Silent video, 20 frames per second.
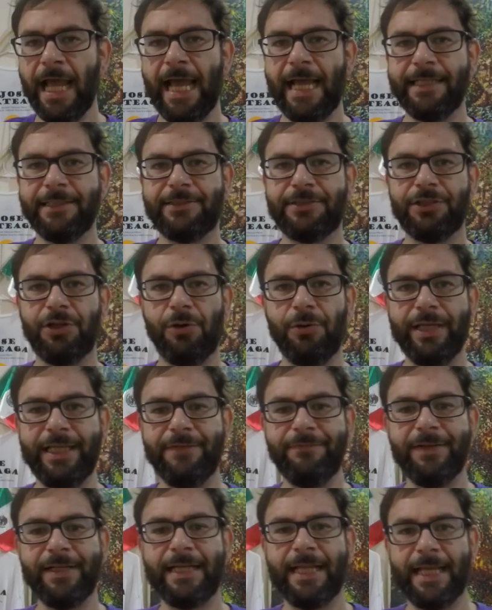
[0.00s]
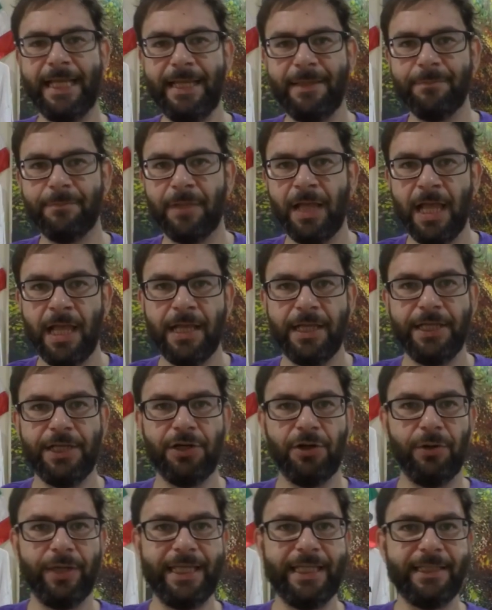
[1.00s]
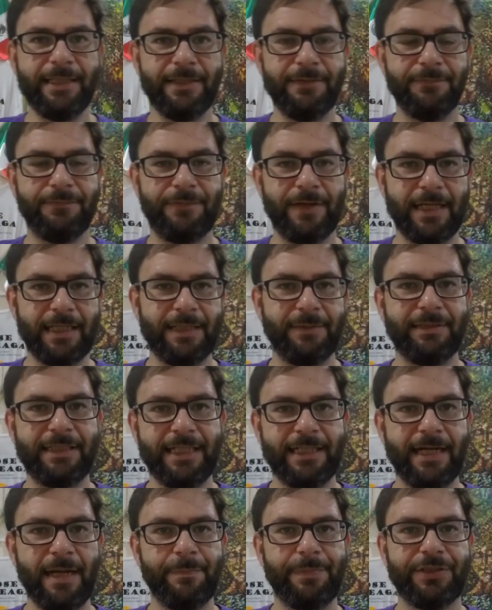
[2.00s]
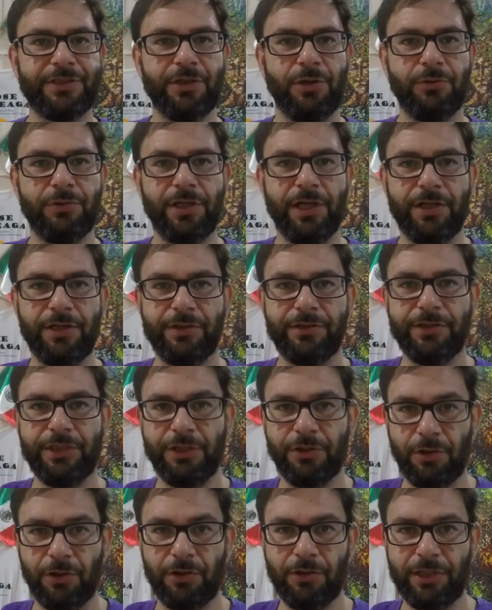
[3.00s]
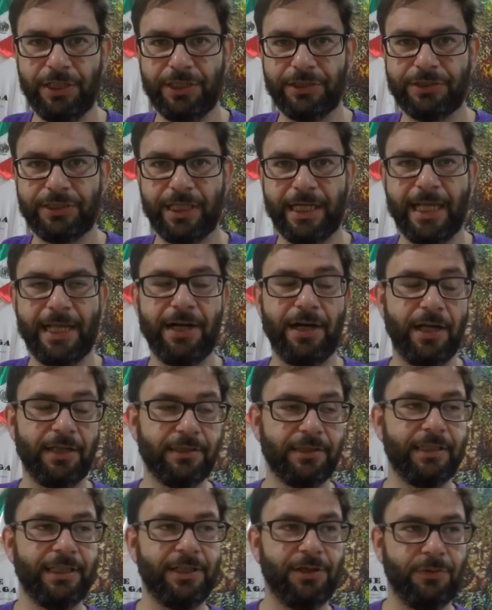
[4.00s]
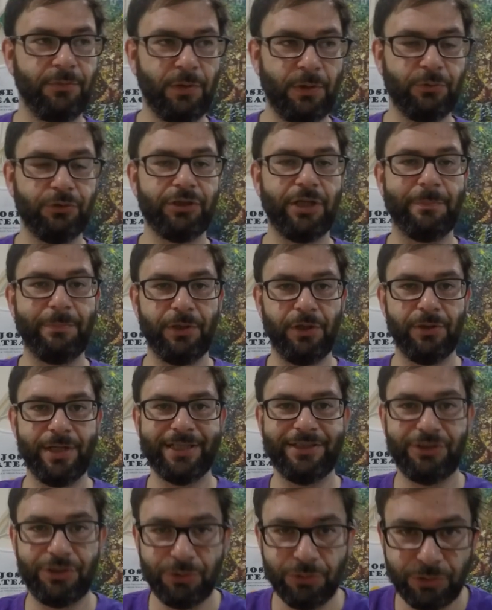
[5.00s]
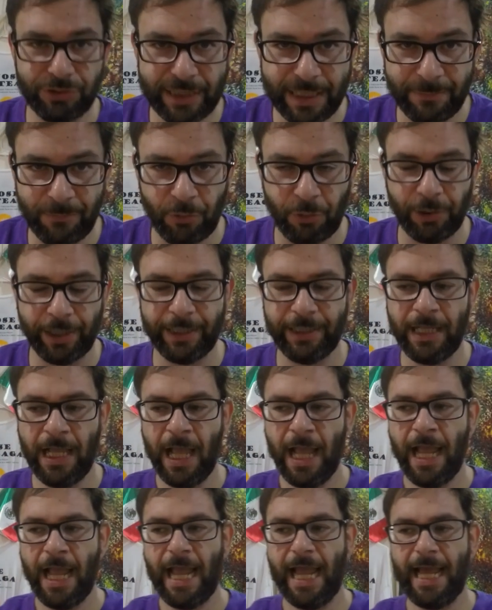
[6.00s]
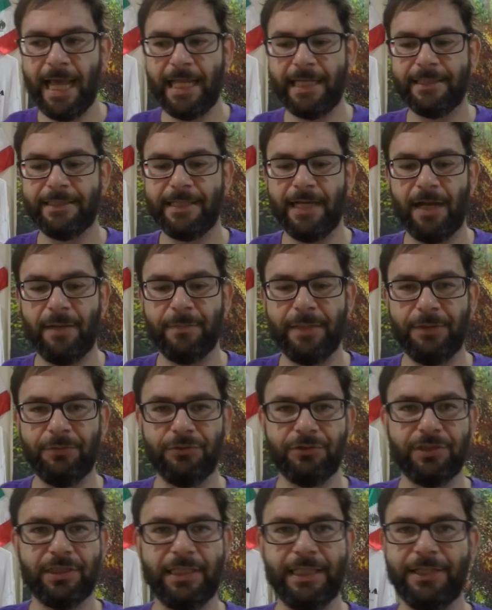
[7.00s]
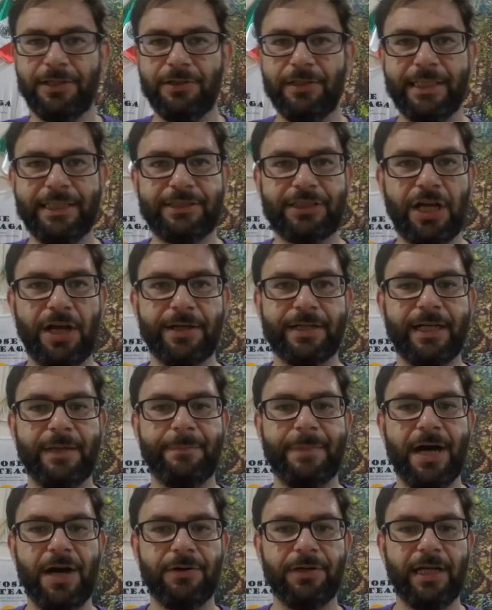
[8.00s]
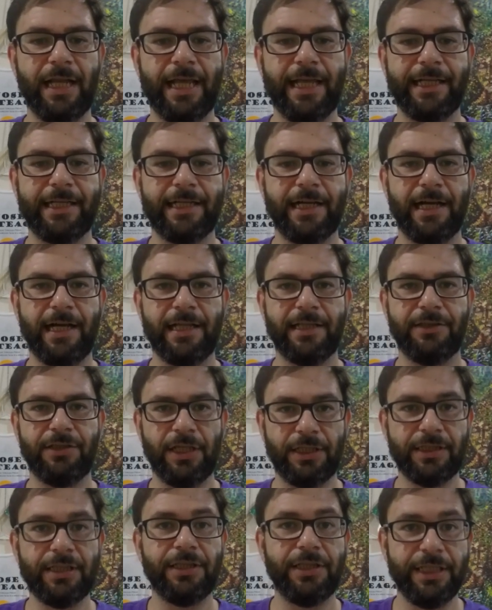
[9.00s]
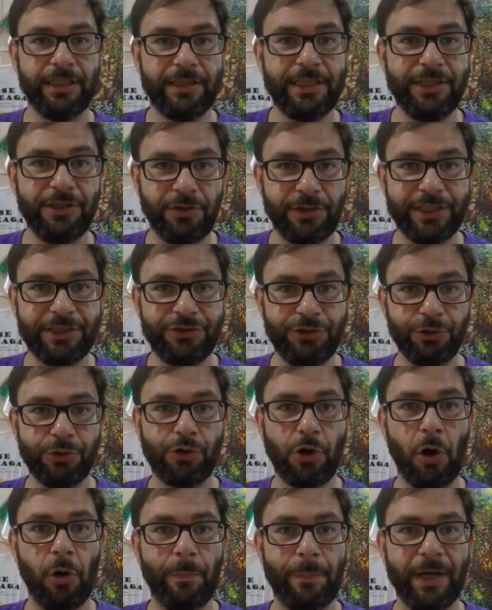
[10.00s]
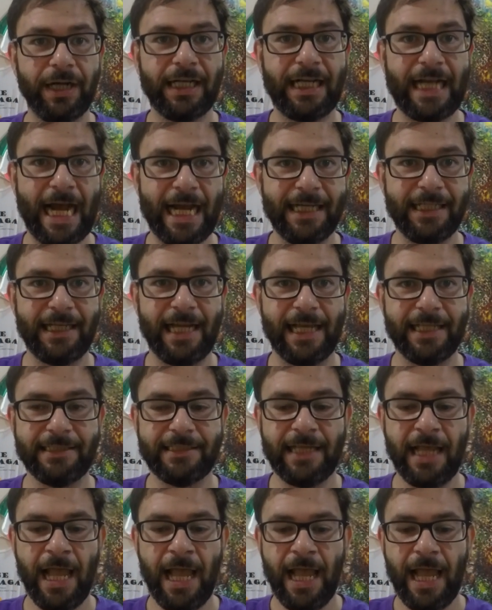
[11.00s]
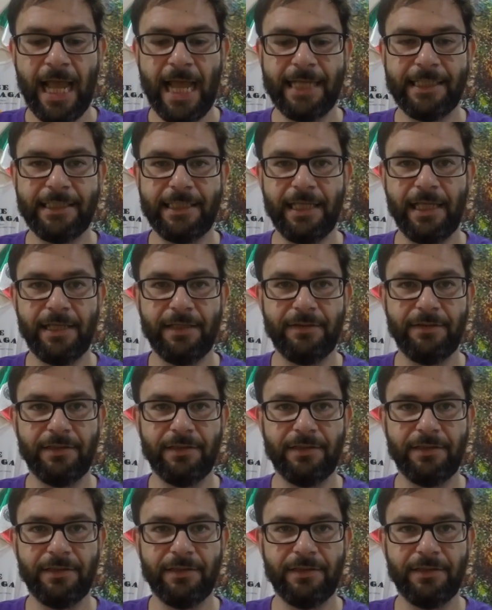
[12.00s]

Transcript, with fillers: And so even him, you know, he finally did an episode you know earlier today on you know it was uploaded Tuesday morning and um, it was literally talking about like uh, the, you know these new COPPA guidelines. And